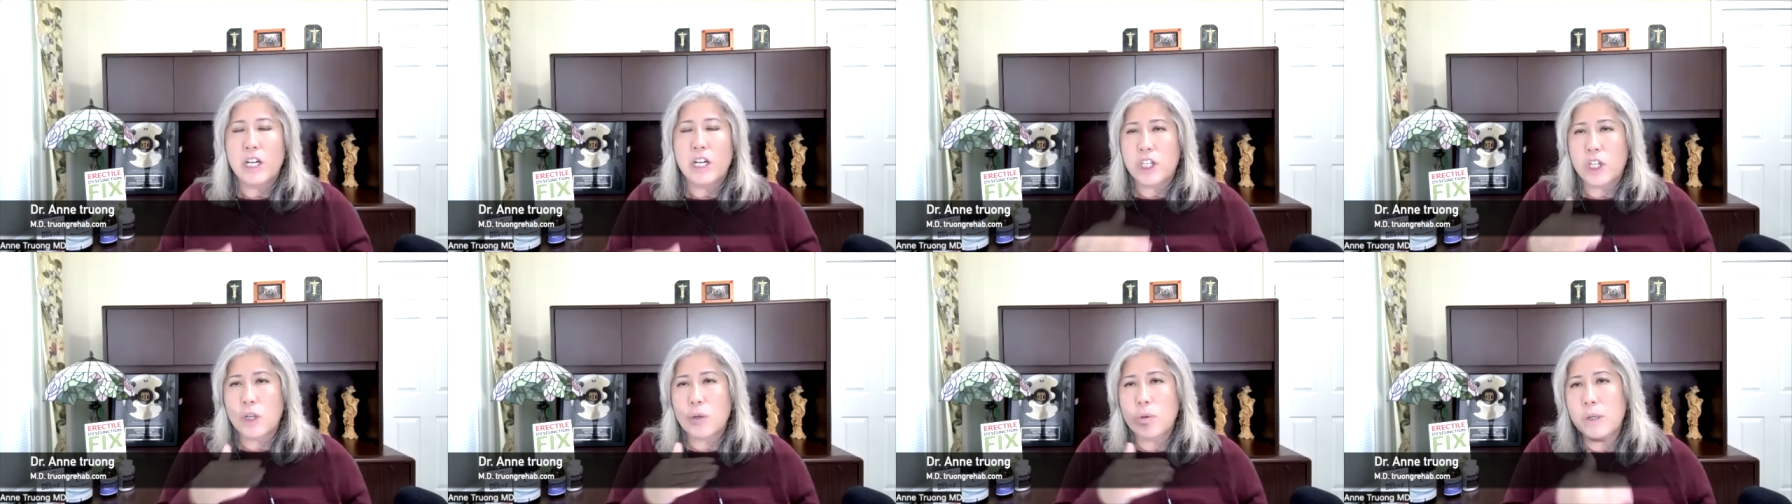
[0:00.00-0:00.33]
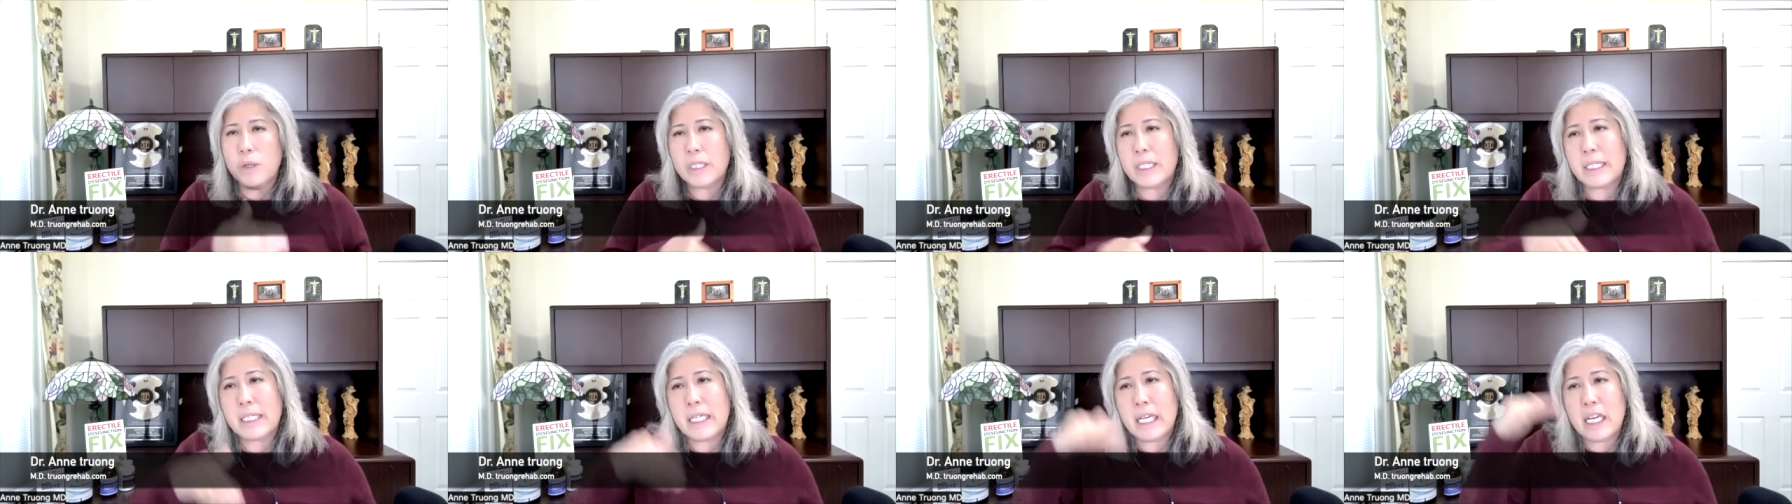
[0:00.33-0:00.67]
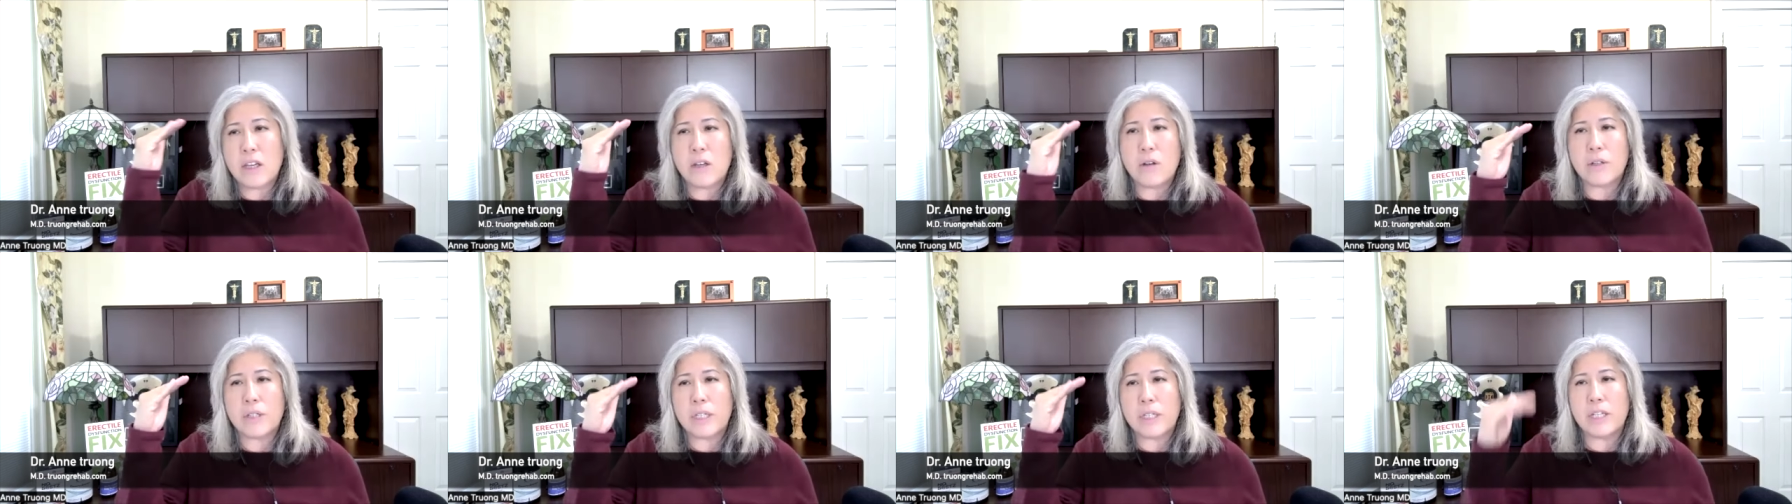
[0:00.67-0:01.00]
you will see
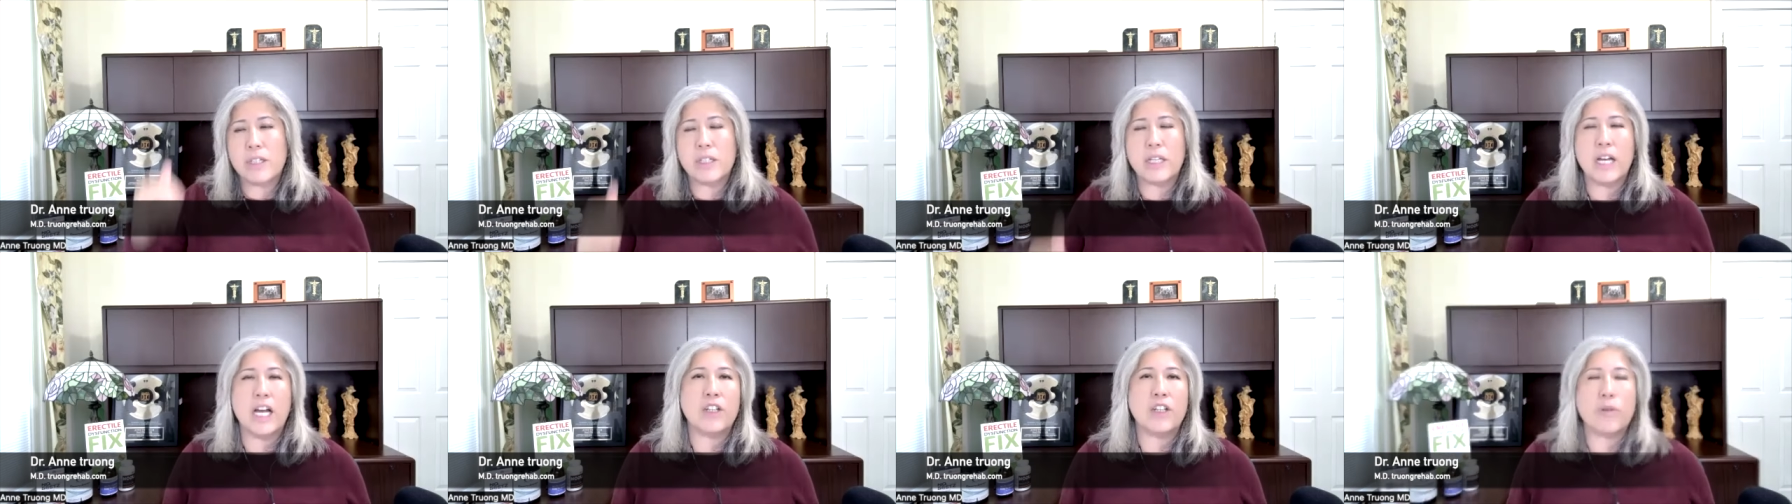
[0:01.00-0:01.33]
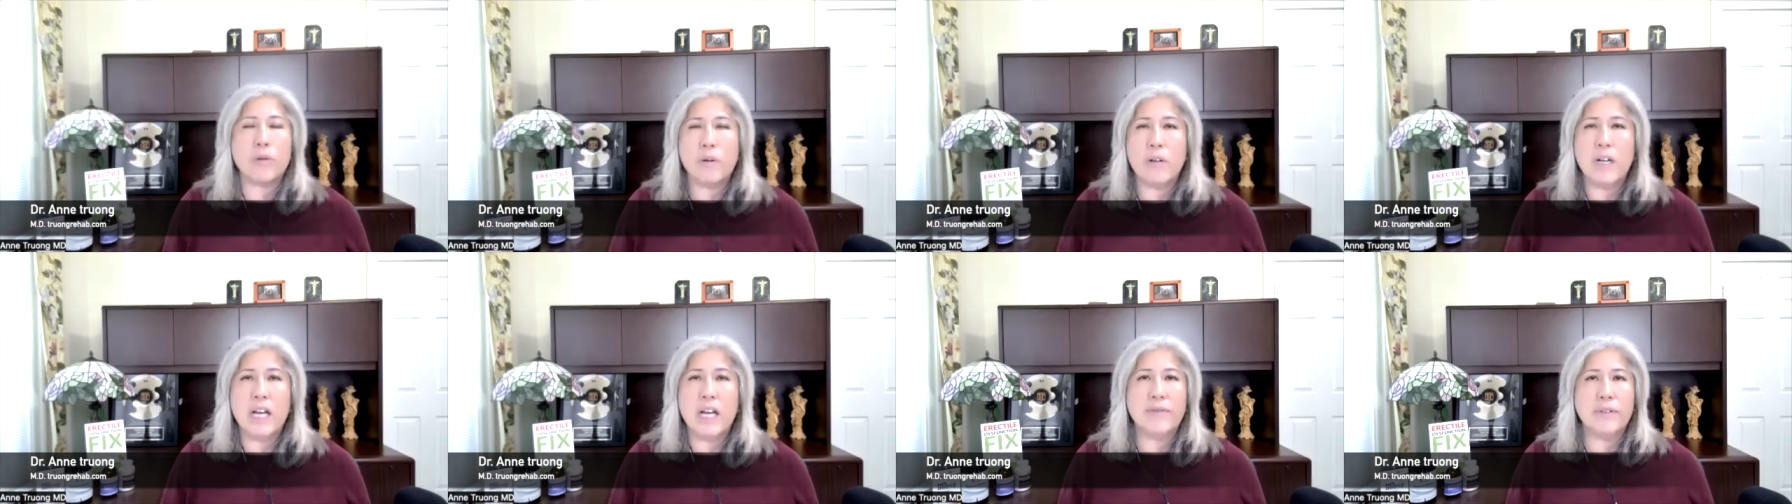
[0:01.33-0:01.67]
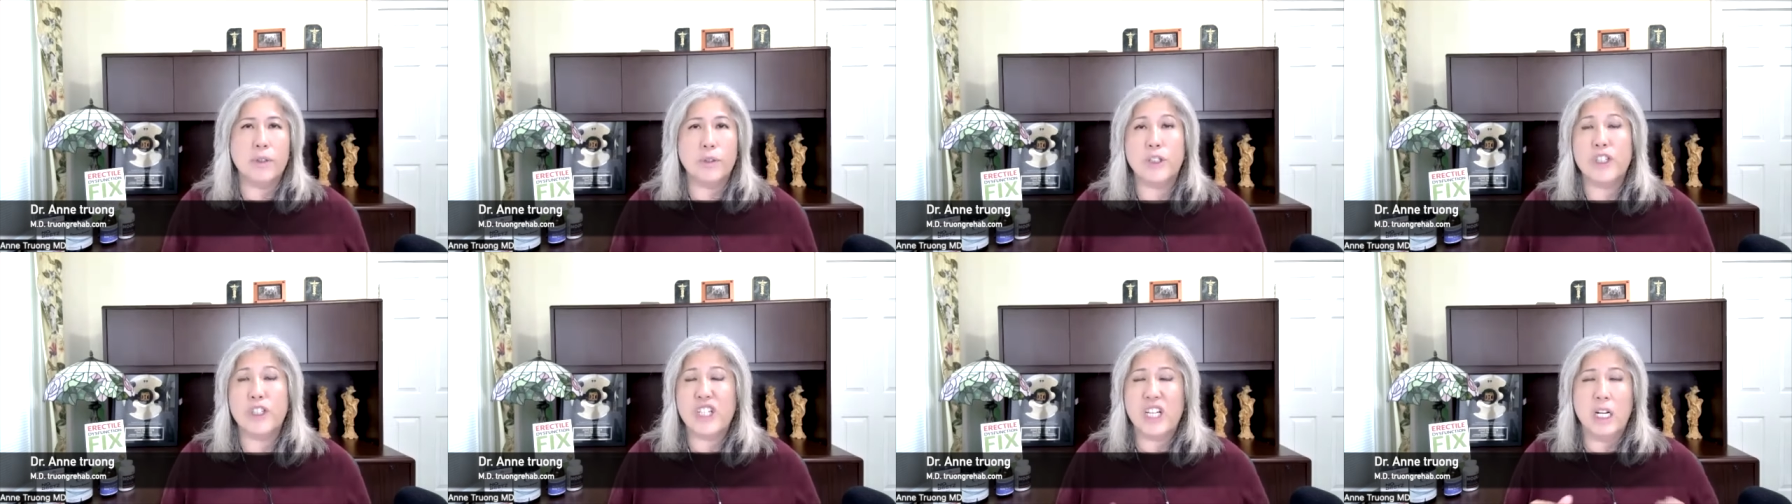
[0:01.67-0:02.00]
your testosterone
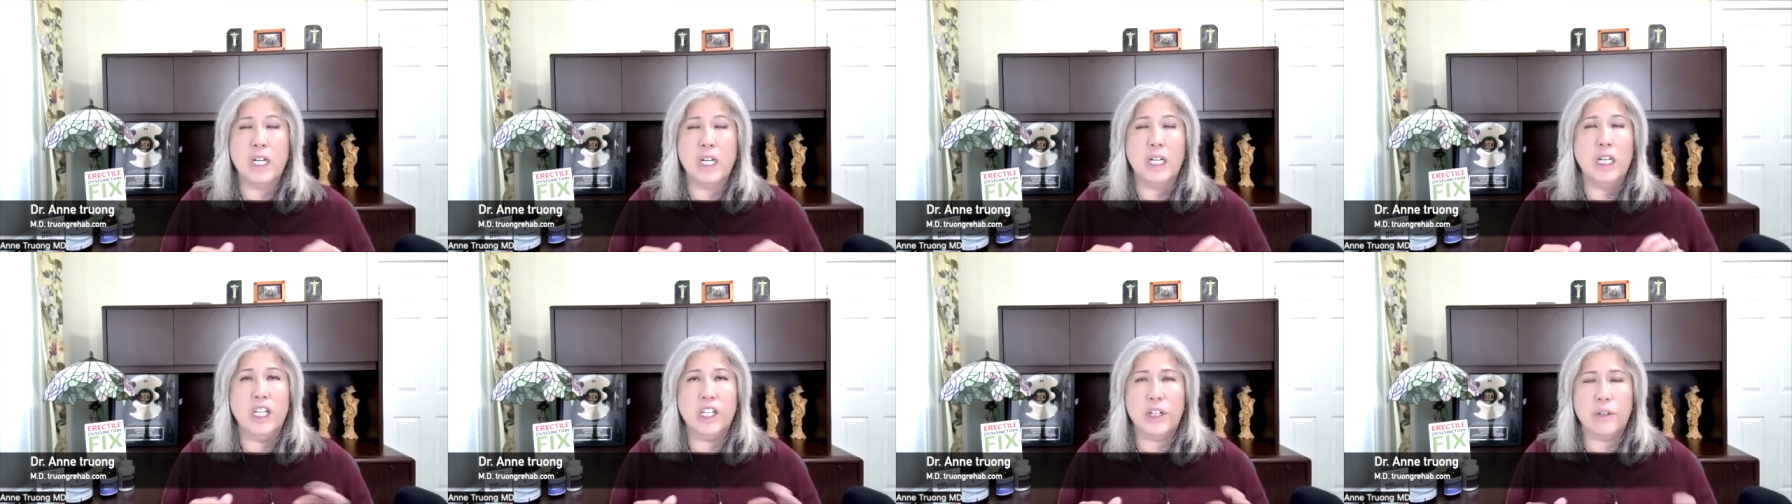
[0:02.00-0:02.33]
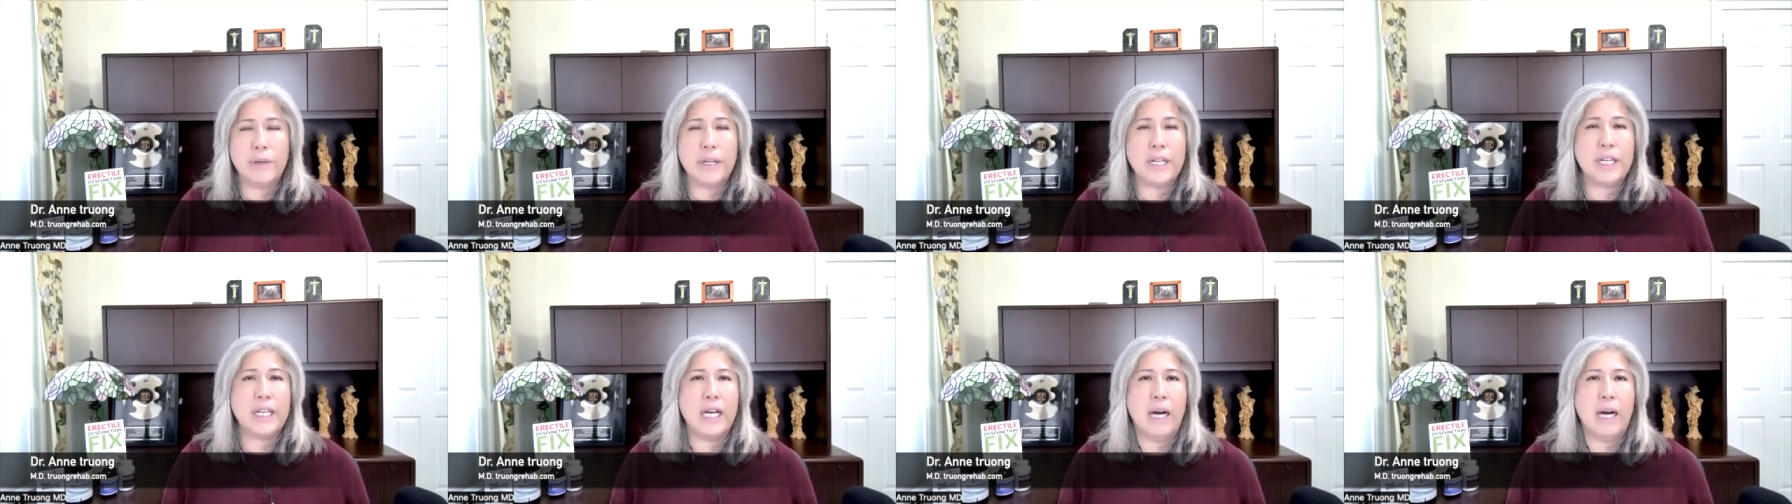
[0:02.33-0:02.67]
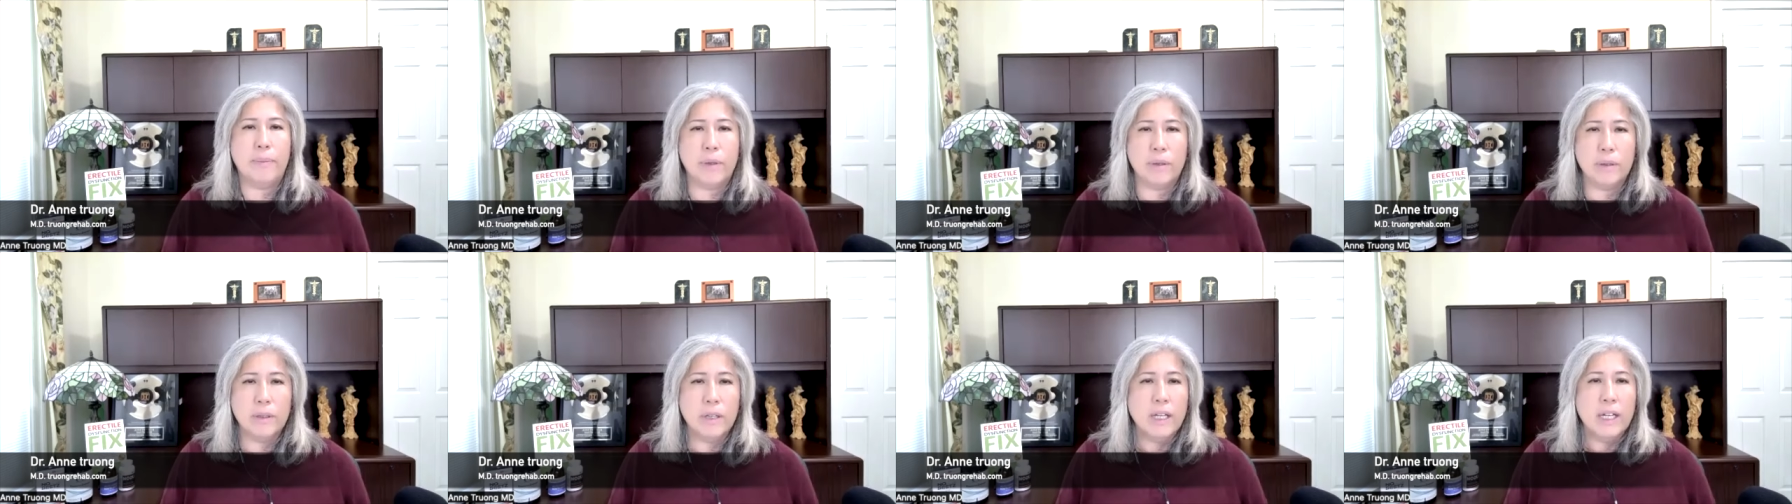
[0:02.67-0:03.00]
level literally
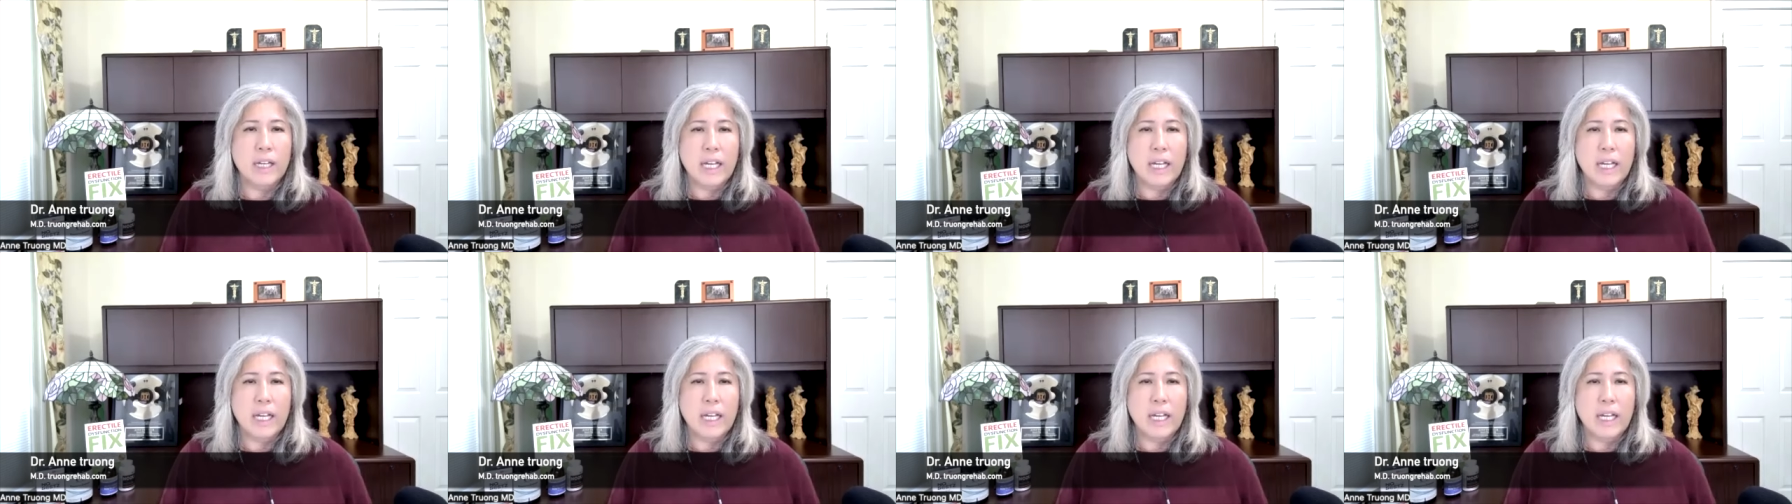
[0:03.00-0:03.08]
double.